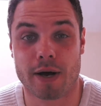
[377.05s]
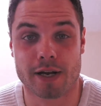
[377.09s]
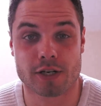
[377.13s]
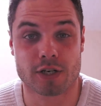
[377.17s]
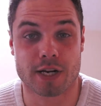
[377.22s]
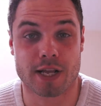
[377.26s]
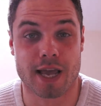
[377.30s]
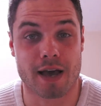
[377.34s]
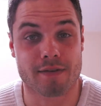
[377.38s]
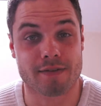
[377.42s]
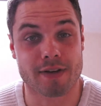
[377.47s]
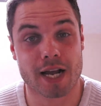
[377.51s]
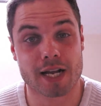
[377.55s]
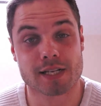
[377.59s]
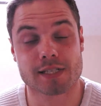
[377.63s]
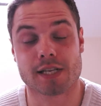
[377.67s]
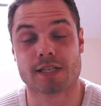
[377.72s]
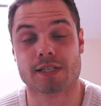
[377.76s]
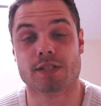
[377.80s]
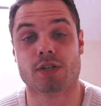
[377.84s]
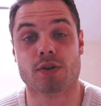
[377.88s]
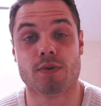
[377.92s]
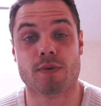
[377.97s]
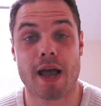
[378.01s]
actually have
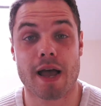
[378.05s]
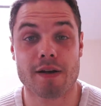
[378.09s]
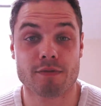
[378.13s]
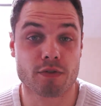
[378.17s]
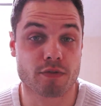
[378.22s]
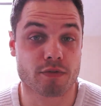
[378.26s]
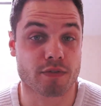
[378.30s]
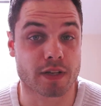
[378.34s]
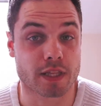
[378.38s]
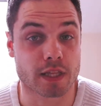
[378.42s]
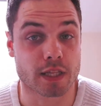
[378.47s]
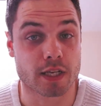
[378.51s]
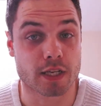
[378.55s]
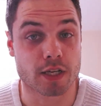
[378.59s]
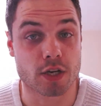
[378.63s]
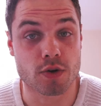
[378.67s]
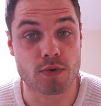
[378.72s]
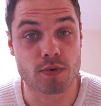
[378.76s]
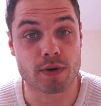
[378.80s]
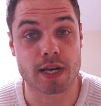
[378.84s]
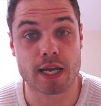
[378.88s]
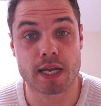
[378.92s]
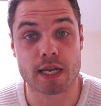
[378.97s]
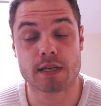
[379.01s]
access to everything that
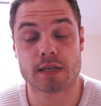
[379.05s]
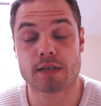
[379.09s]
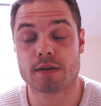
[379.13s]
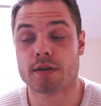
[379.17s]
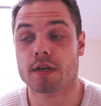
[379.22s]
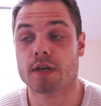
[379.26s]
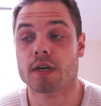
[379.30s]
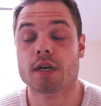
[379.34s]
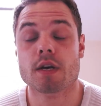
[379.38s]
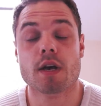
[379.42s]
you need,